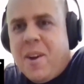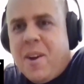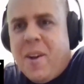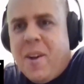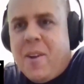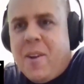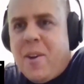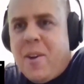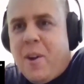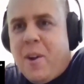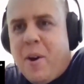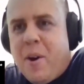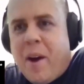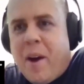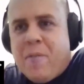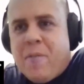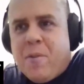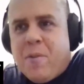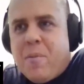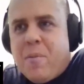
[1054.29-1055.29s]

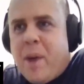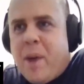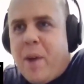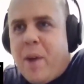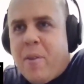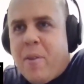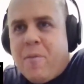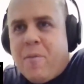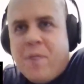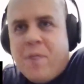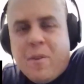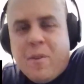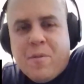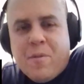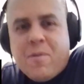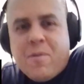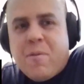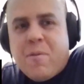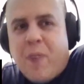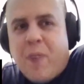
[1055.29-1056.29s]
after about the 5th
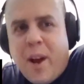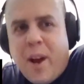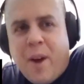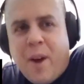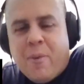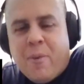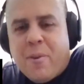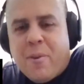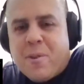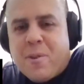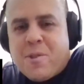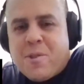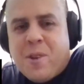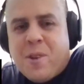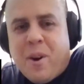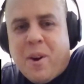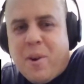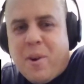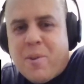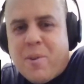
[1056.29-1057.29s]
round or
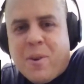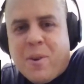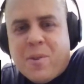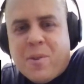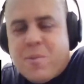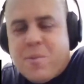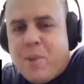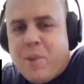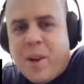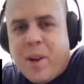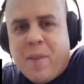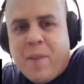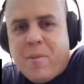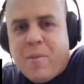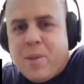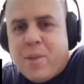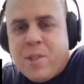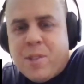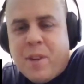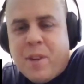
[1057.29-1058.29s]
so, or
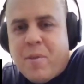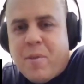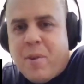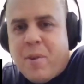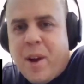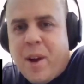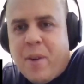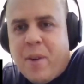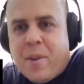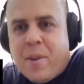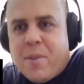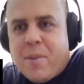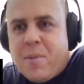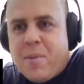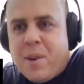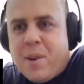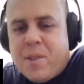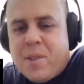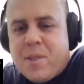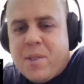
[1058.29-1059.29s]
whichever round it
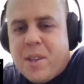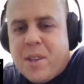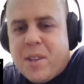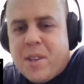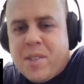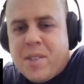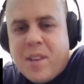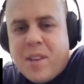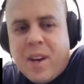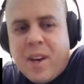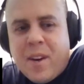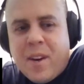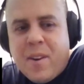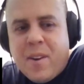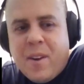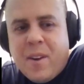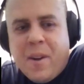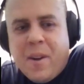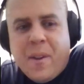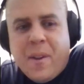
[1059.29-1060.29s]
was that he said,
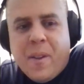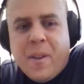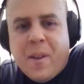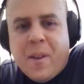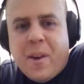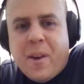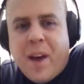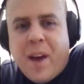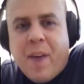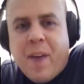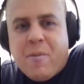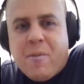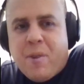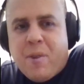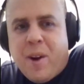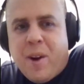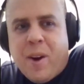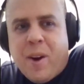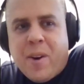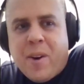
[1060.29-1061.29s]
after
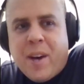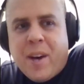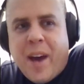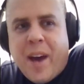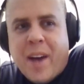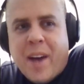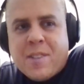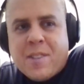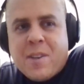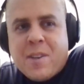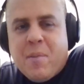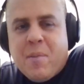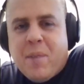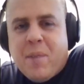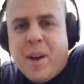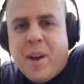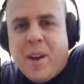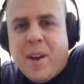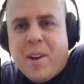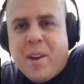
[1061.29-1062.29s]
Ali asked him
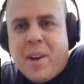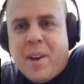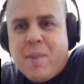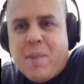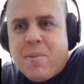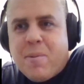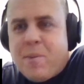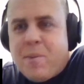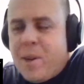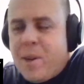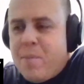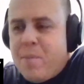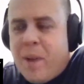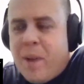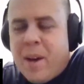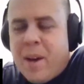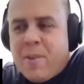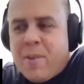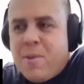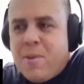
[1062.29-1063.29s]
that, he went
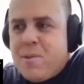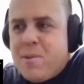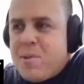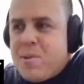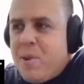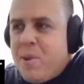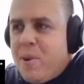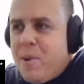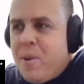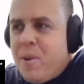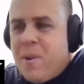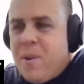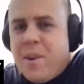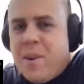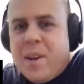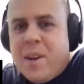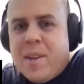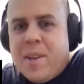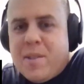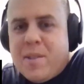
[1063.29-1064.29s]
back to his corner and
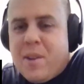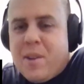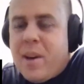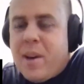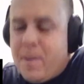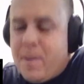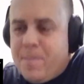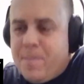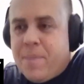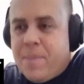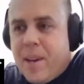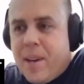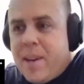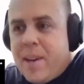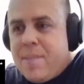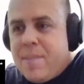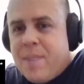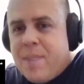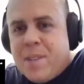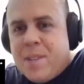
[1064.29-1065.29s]
he's like, "Yeah,
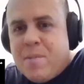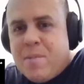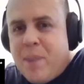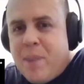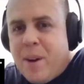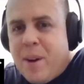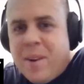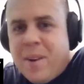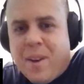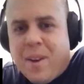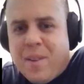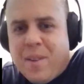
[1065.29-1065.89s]
that's about it."